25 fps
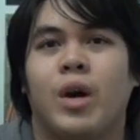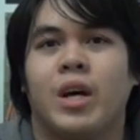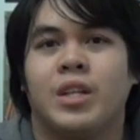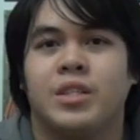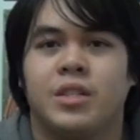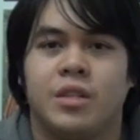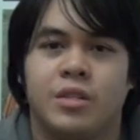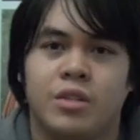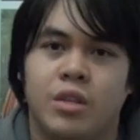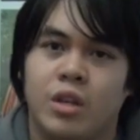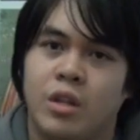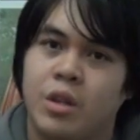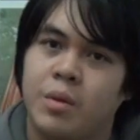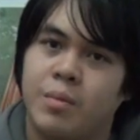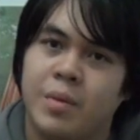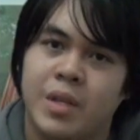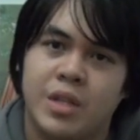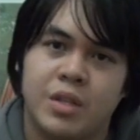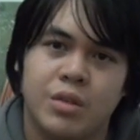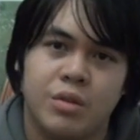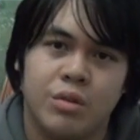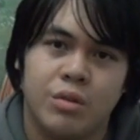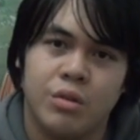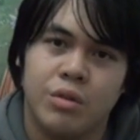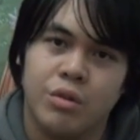1s and turn them
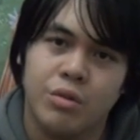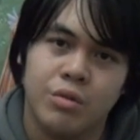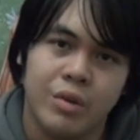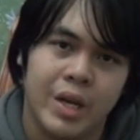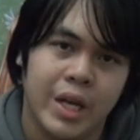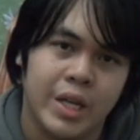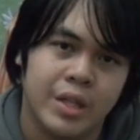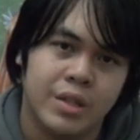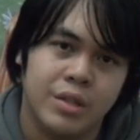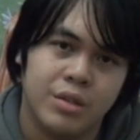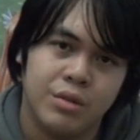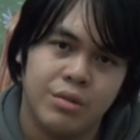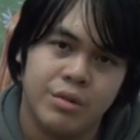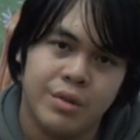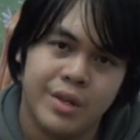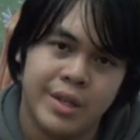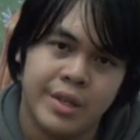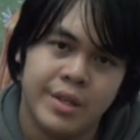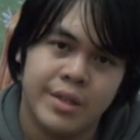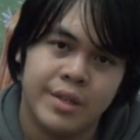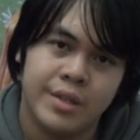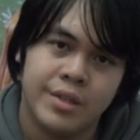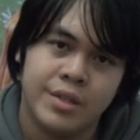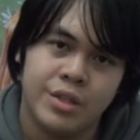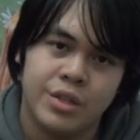into grade 2
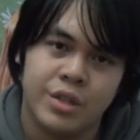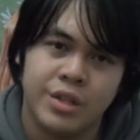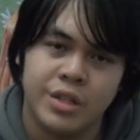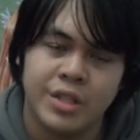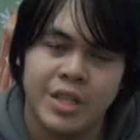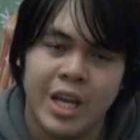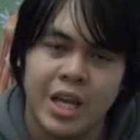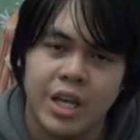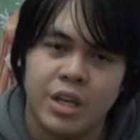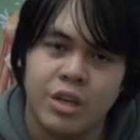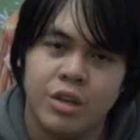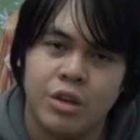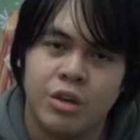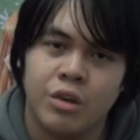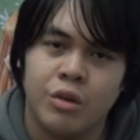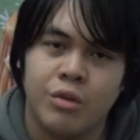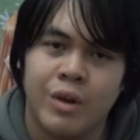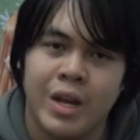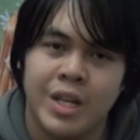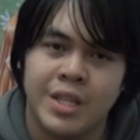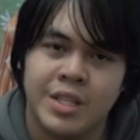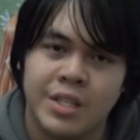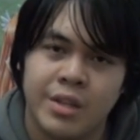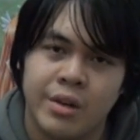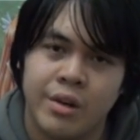hitters. You can take your
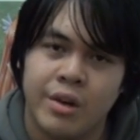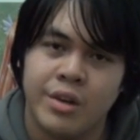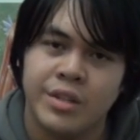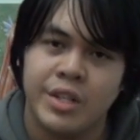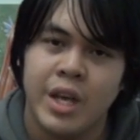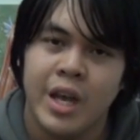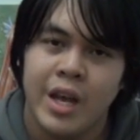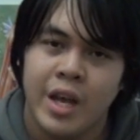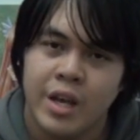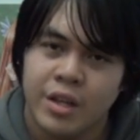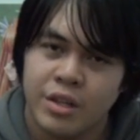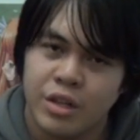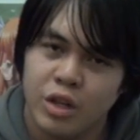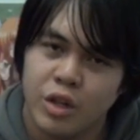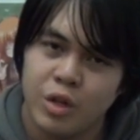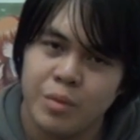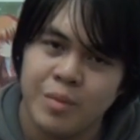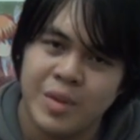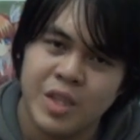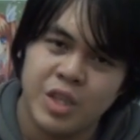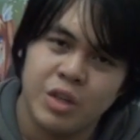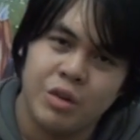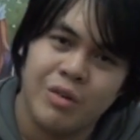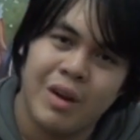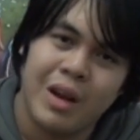grade 0s, turn them
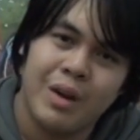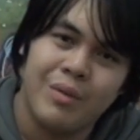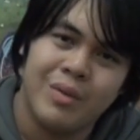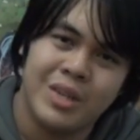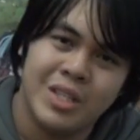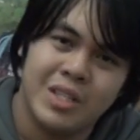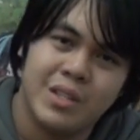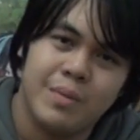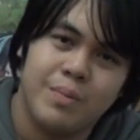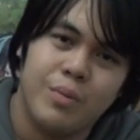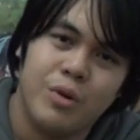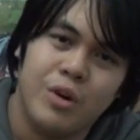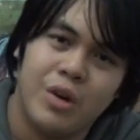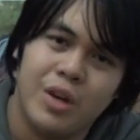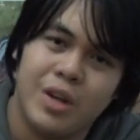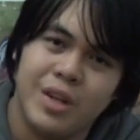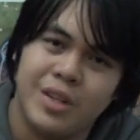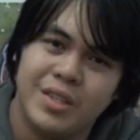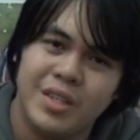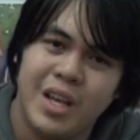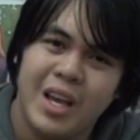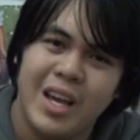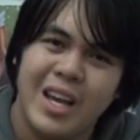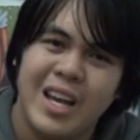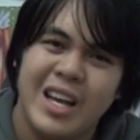into grade 1
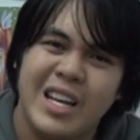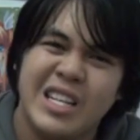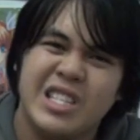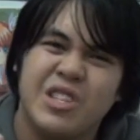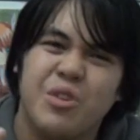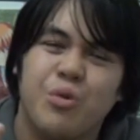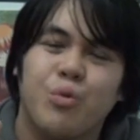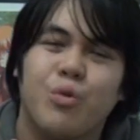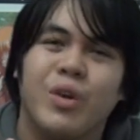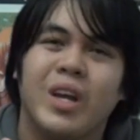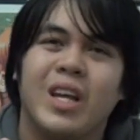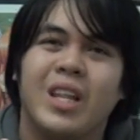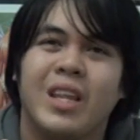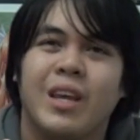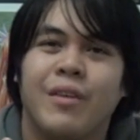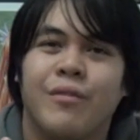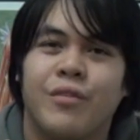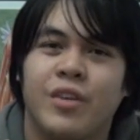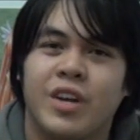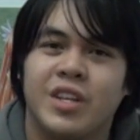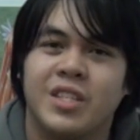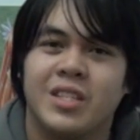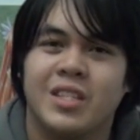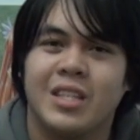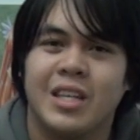supporters. It's a really
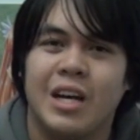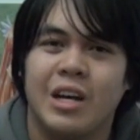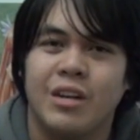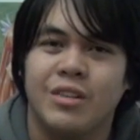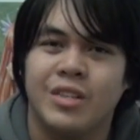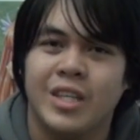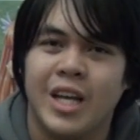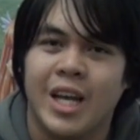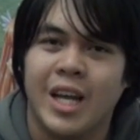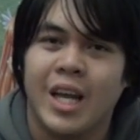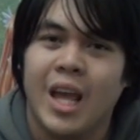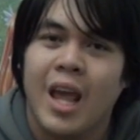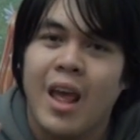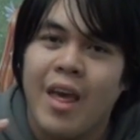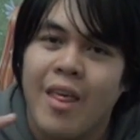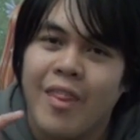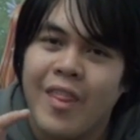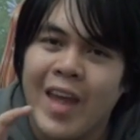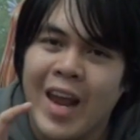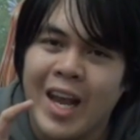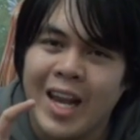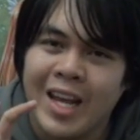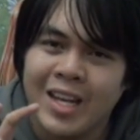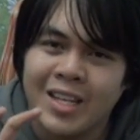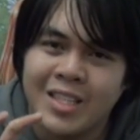versatile deck
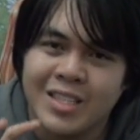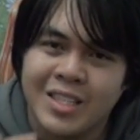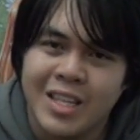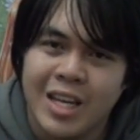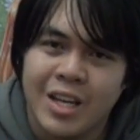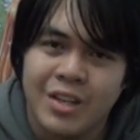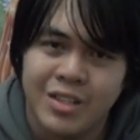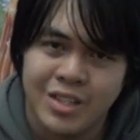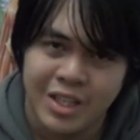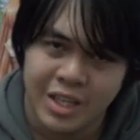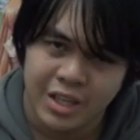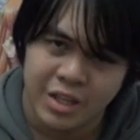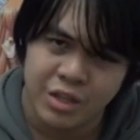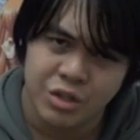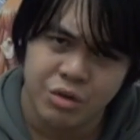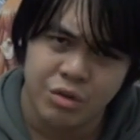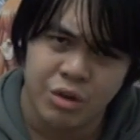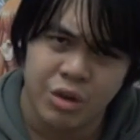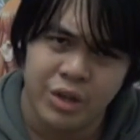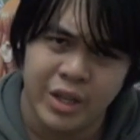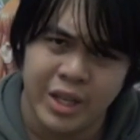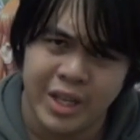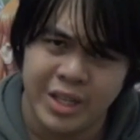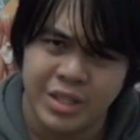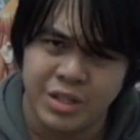that excels at
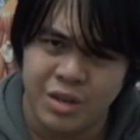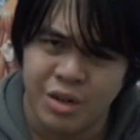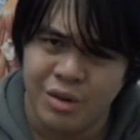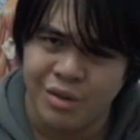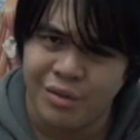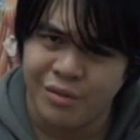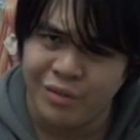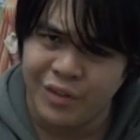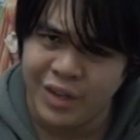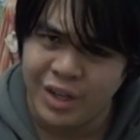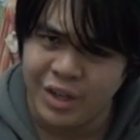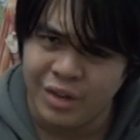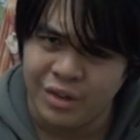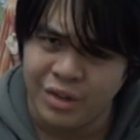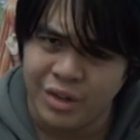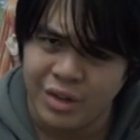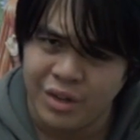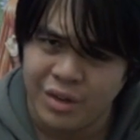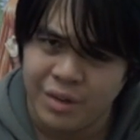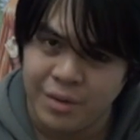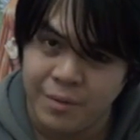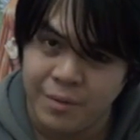controlling its own field.